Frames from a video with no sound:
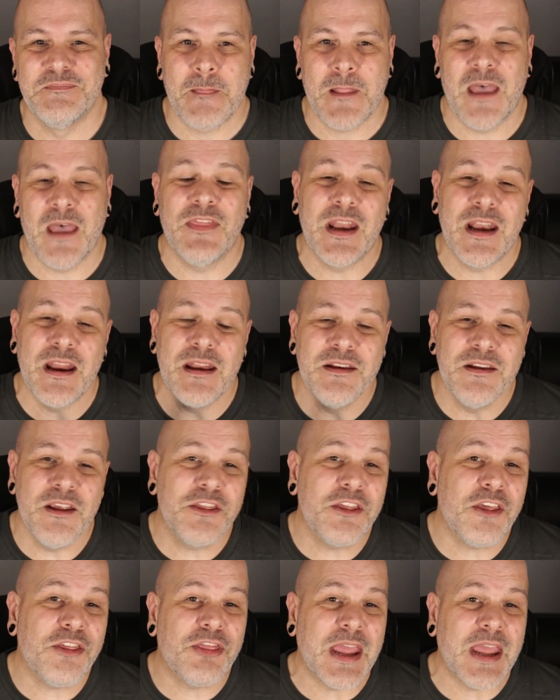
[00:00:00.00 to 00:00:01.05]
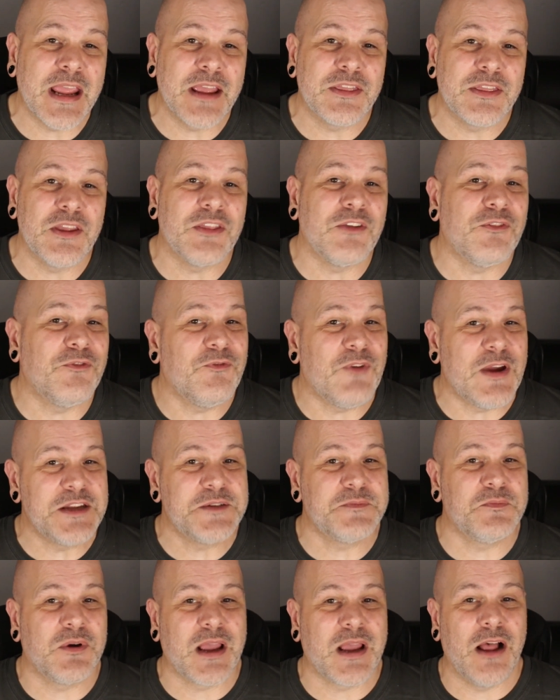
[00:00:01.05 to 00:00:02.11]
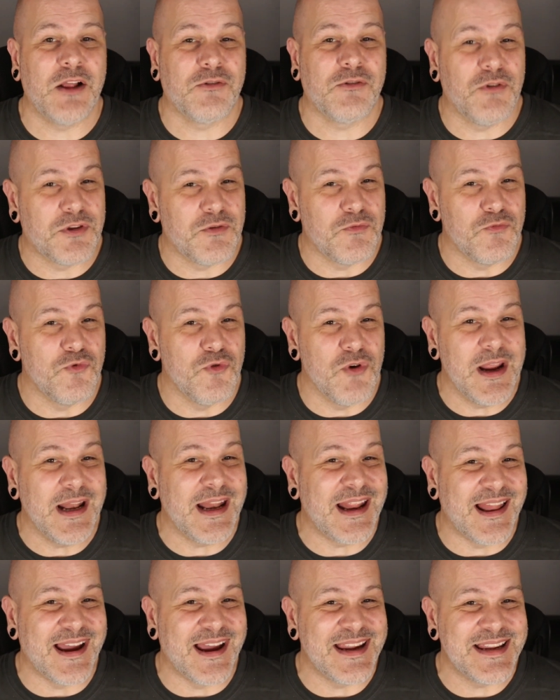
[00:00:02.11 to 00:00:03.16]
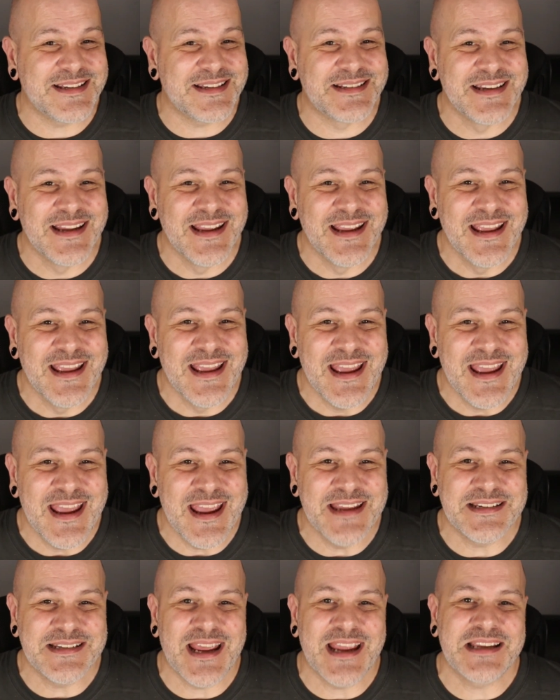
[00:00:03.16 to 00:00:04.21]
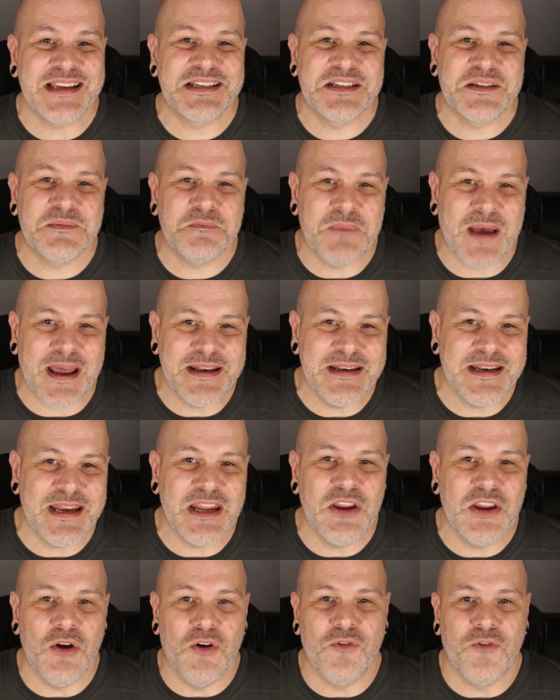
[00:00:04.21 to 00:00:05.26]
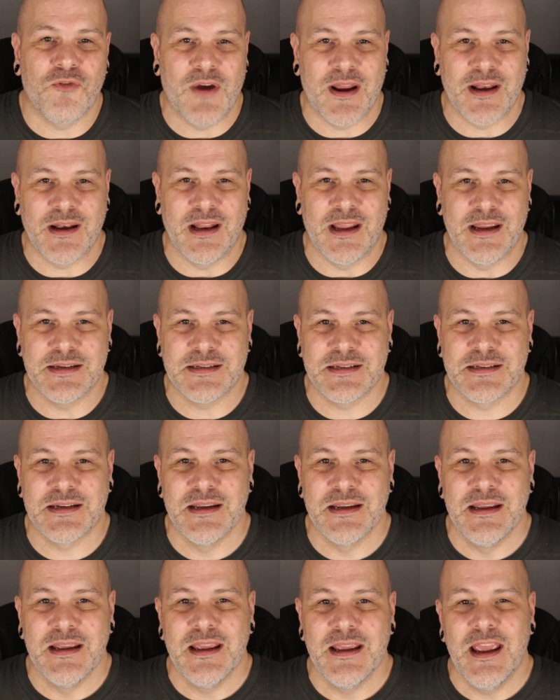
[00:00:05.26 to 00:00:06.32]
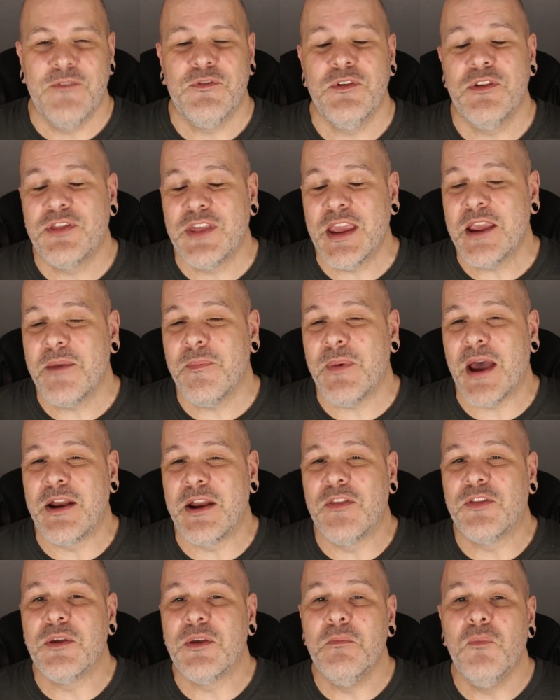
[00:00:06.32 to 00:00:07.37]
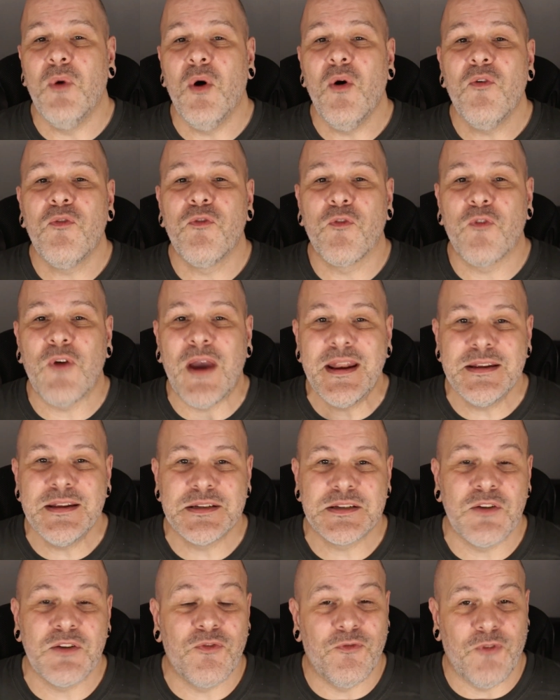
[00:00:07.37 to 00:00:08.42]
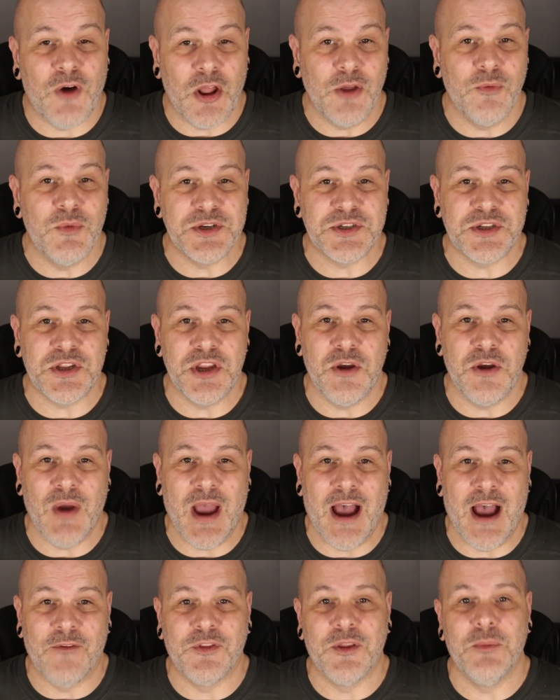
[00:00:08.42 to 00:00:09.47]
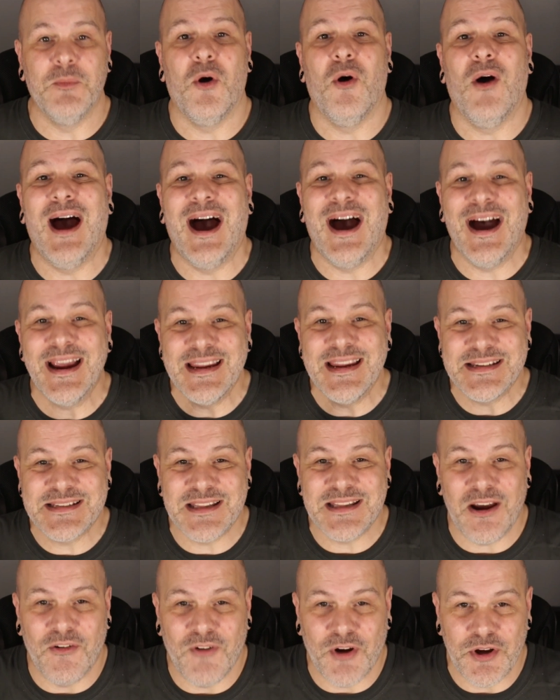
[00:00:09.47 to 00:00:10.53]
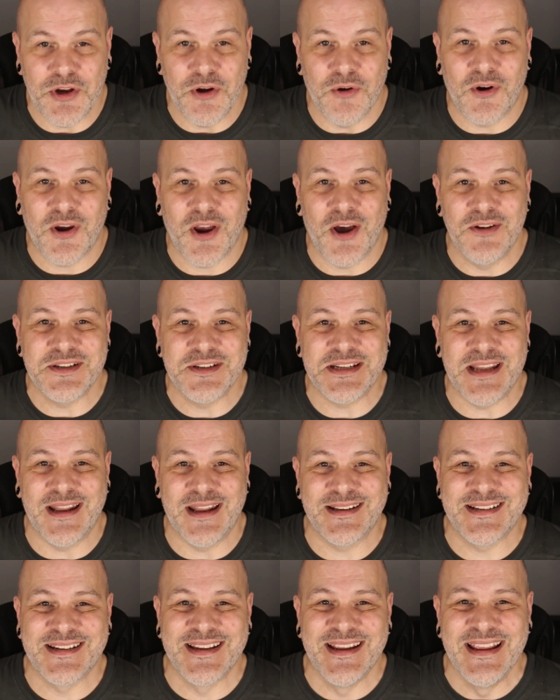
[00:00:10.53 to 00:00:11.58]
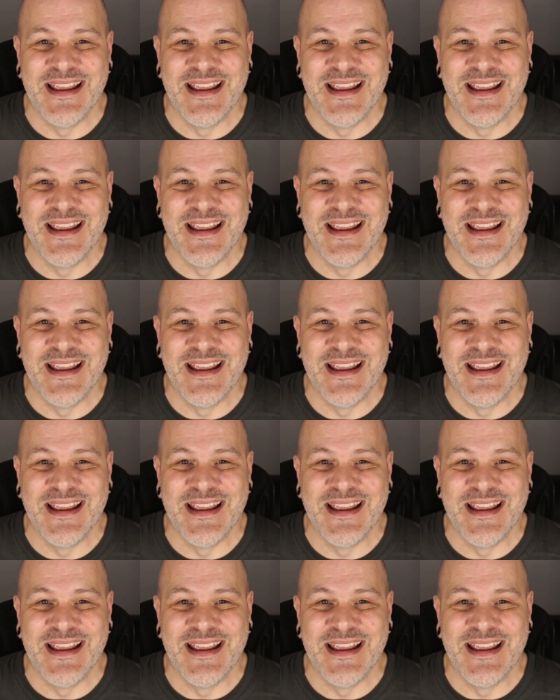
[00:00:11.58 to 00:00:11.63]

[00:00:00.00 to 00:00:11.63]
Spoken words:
And then another thing that the Facebook algorithm really likes is expanding your friend list. If you think about it, the more friends and followers that you have, the more eyes that are on your content.